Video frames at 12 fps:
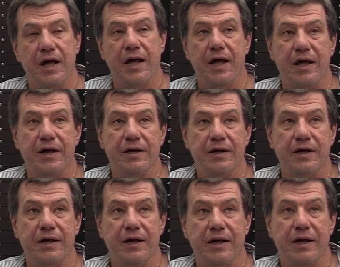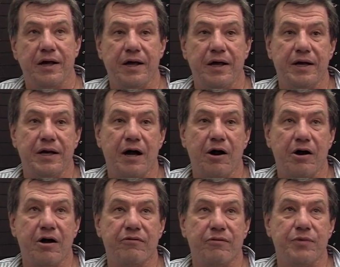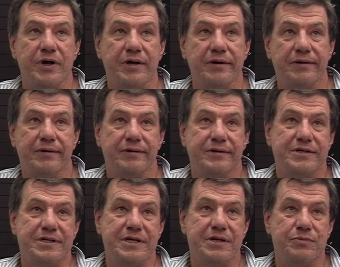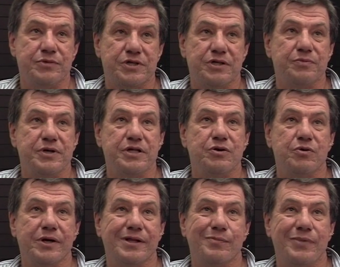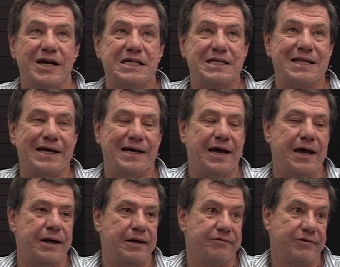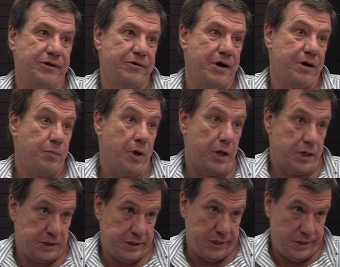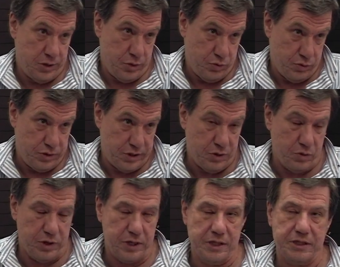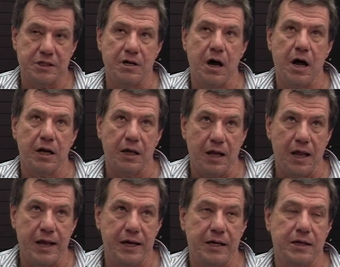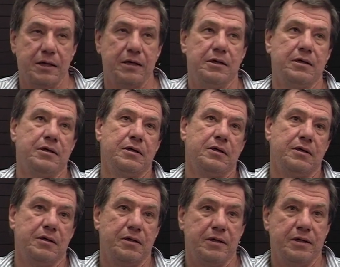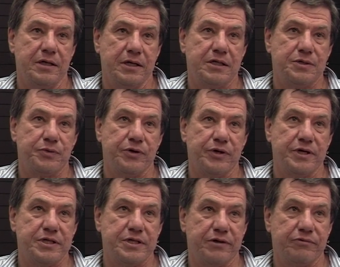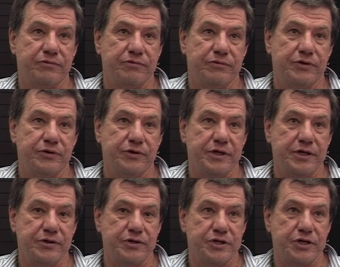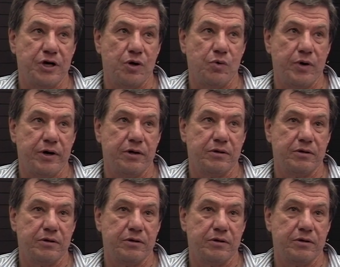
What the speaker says: And our government seems to be doing the best they can to figure out a policy to deal with it. It's not like the experience of 30 years ago where